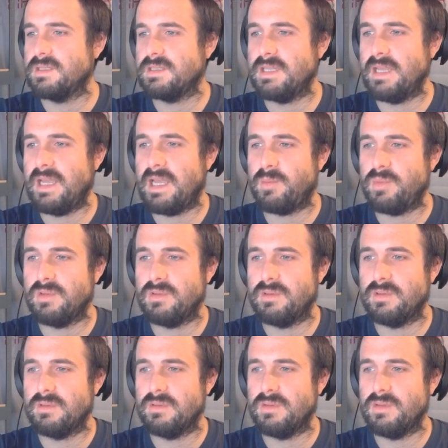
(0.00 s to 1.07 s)
tap
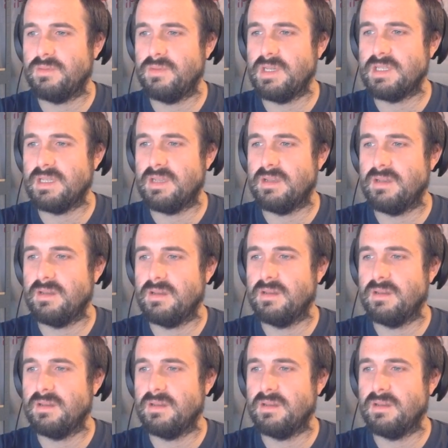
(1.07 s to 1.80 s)
the reset.